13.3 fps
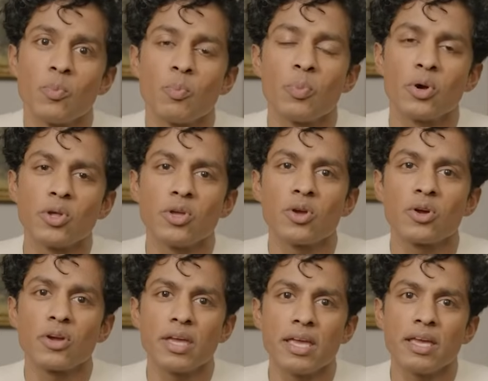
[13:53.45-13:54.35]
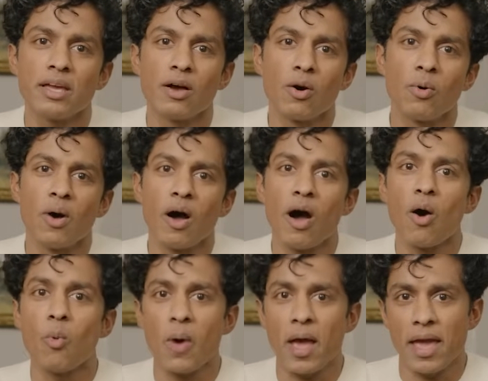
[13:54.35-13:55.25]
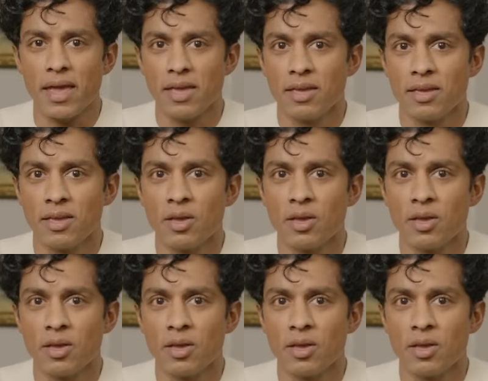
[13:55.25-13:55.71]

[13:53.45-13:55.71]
Put your ego away